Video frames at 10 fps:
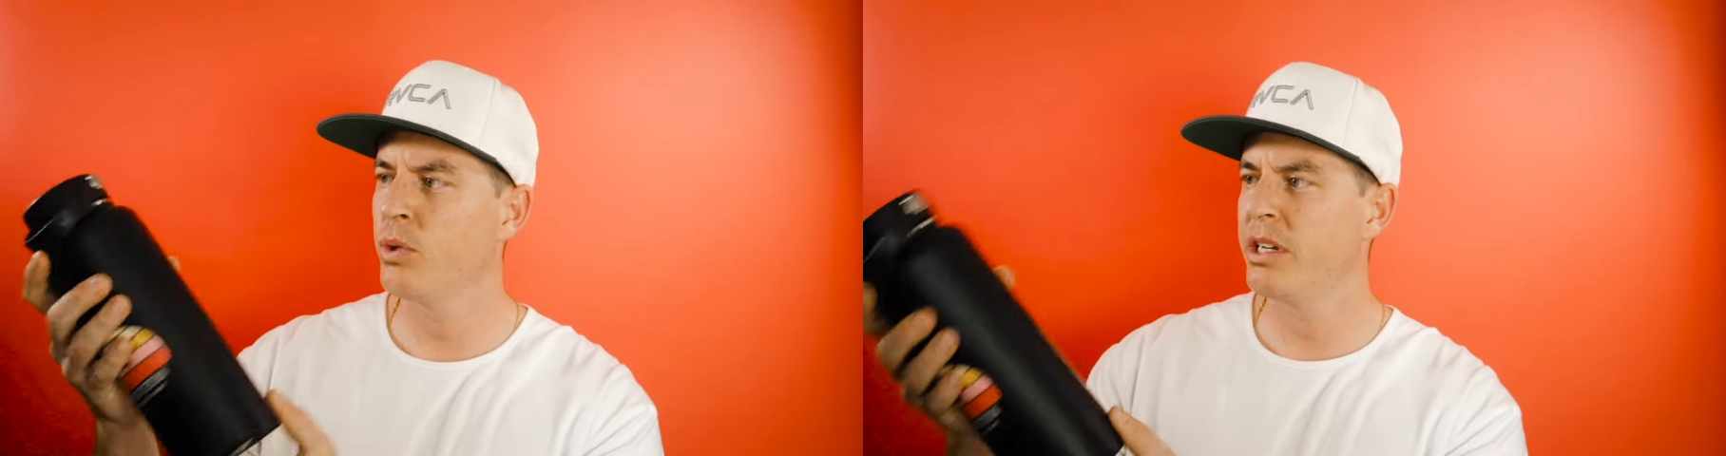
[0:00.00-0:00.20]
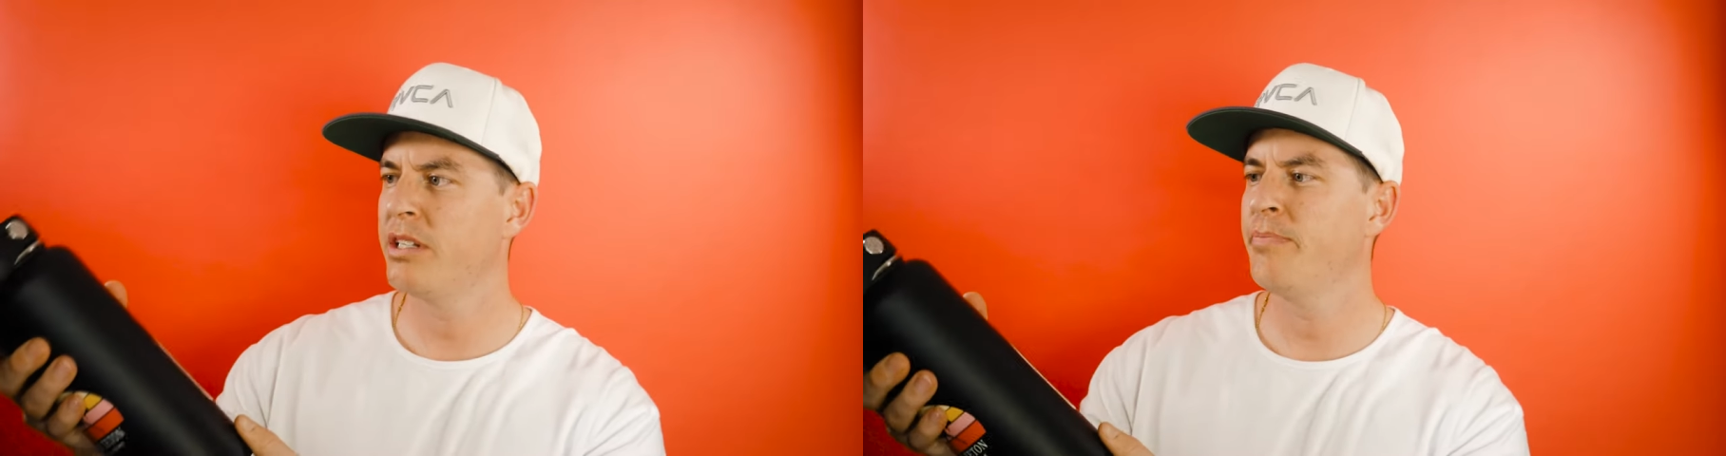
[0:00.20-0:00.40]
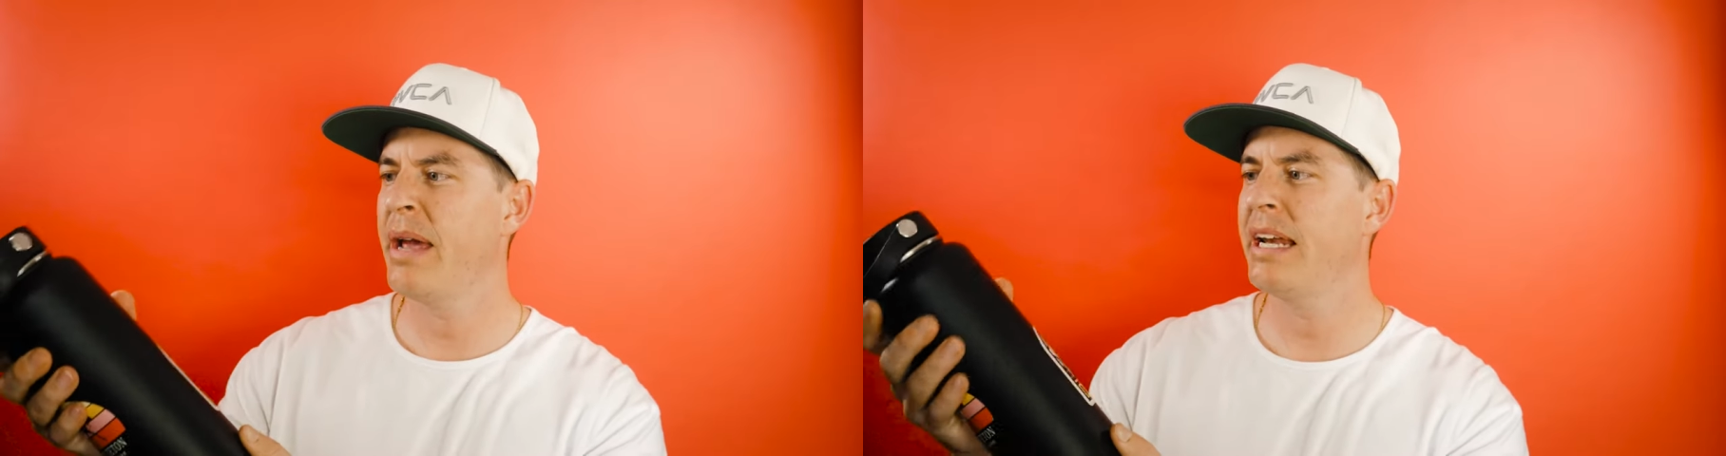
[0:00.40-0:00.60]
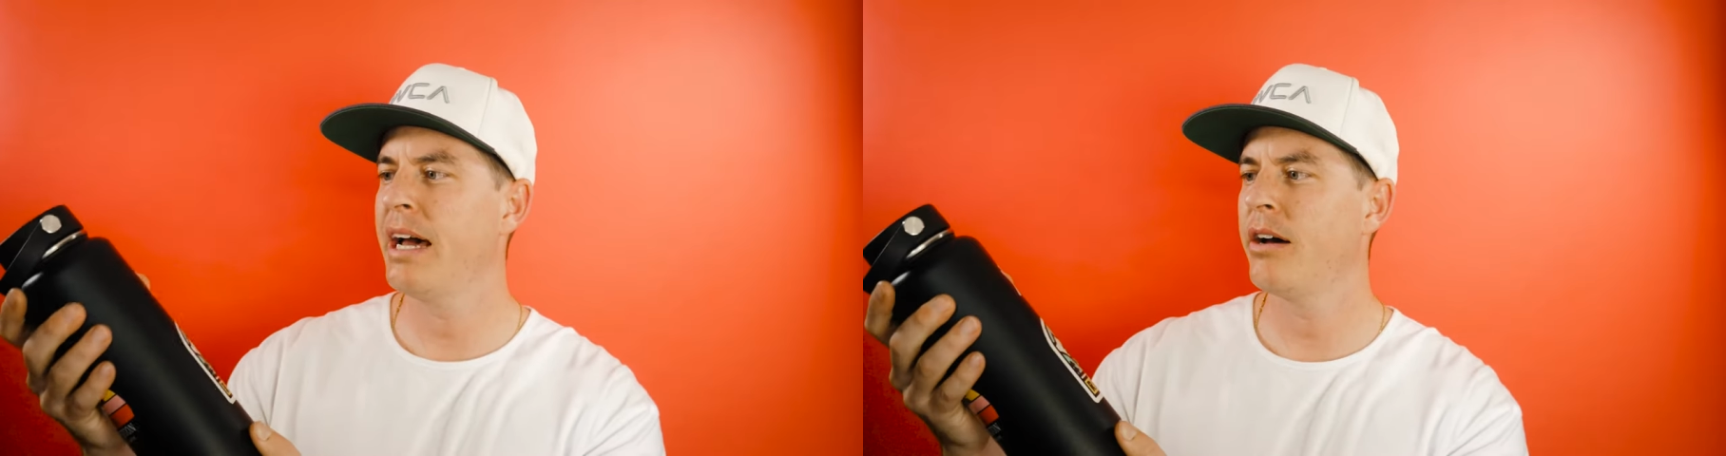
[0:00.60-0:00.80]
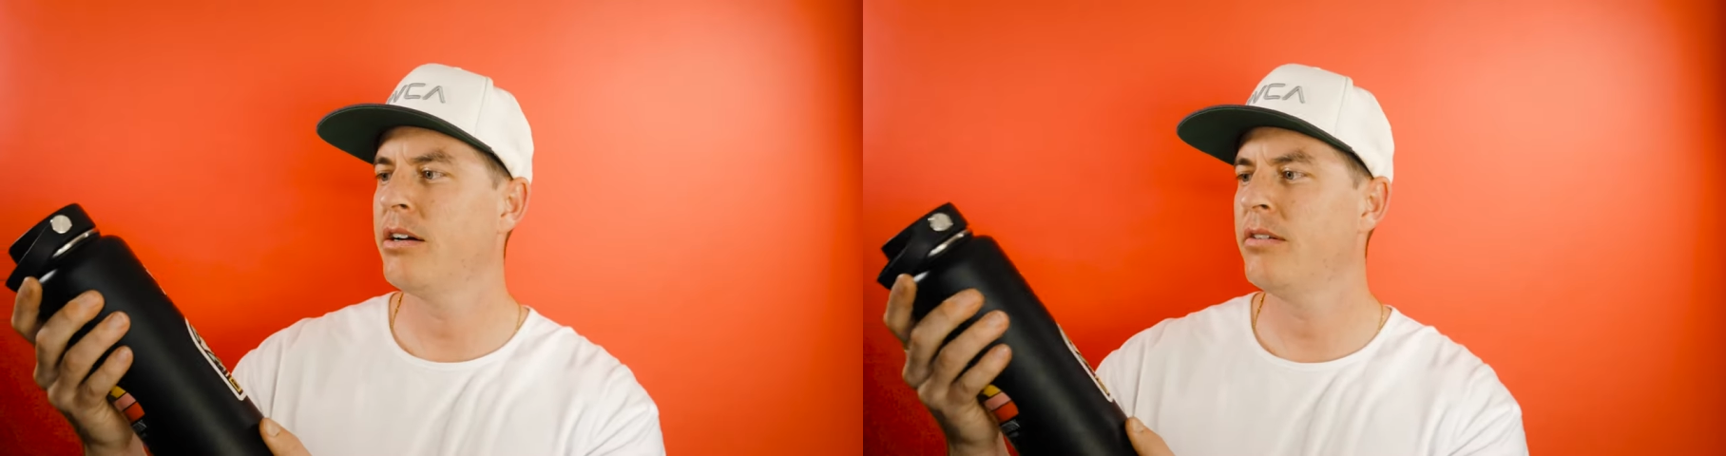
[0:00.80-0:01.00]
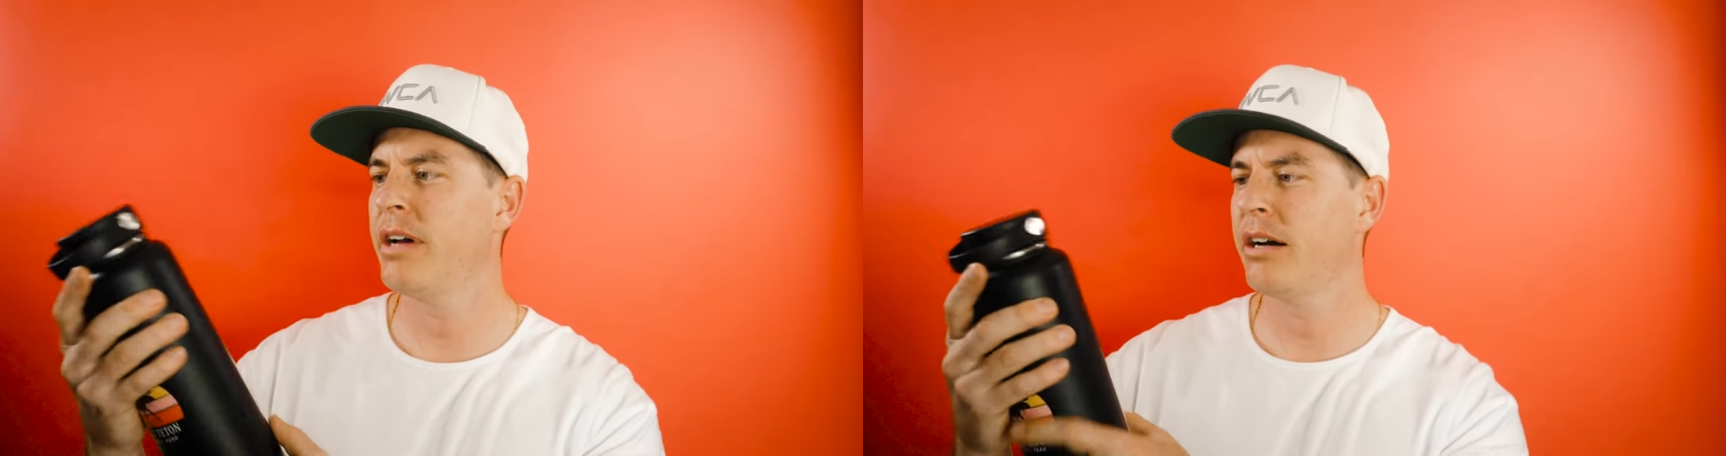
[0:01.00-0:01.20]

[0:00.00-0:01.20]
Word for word: what it's made out of,